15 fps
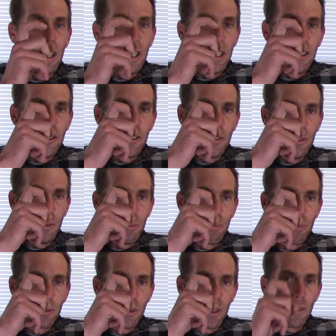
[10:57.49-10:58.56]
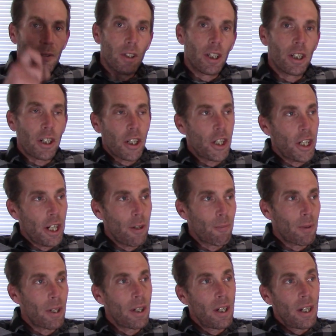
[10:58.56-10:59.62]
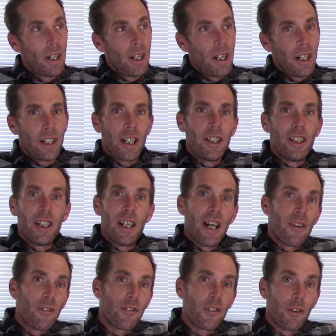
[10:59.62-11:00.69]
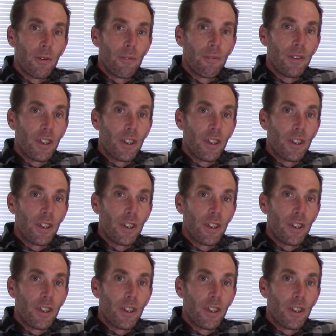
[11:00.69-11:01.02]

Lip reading: into sort of a hook shape, and I did have some